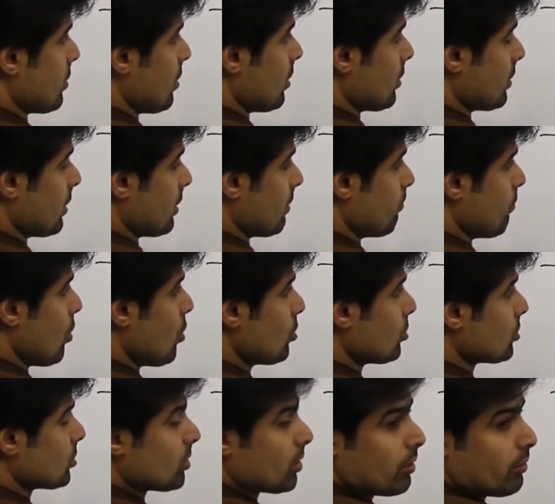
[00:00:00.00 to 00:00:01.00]
on the
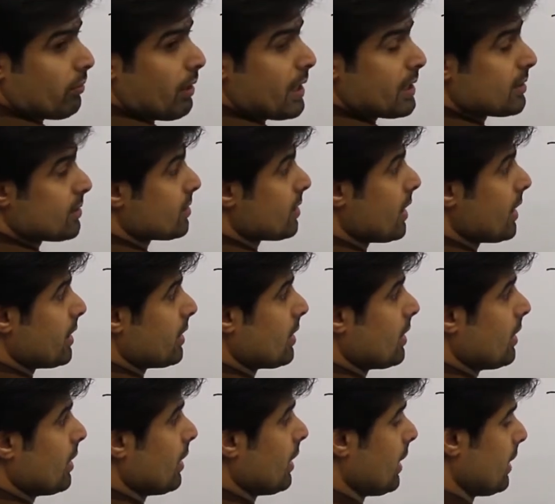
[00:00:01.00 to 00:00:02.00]
most right side?
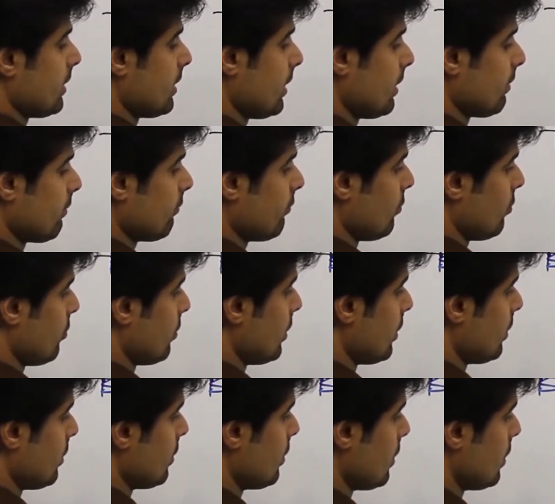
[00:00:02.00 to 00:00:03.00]
I think
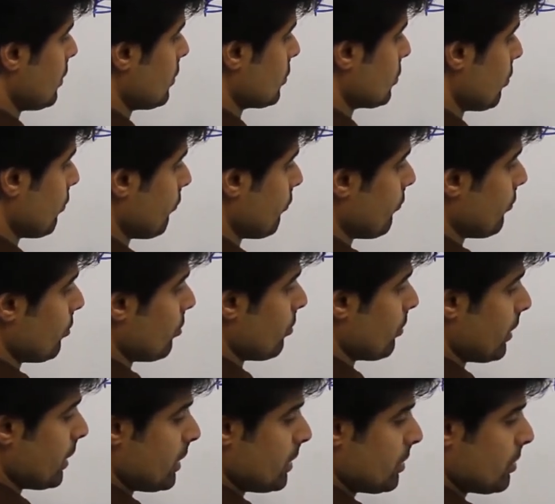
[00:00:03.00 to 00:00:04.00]
fluorine. So
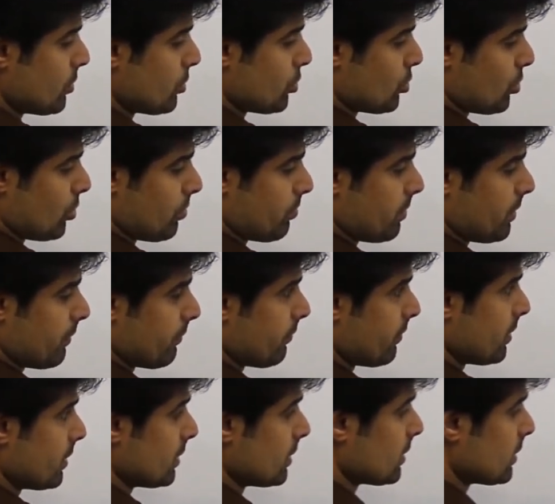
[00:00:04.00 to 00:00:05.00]
fluorine should be
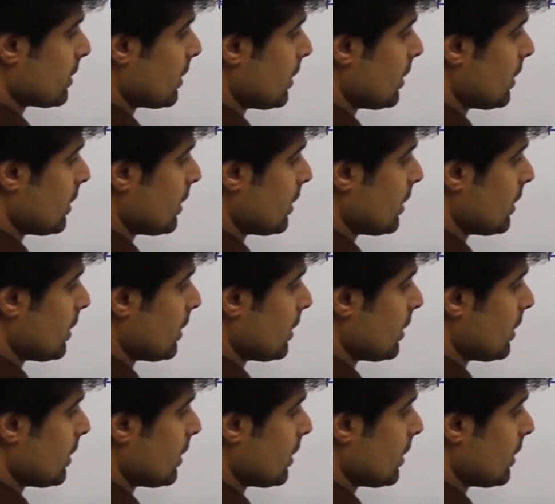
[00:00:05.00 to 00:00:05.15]
first,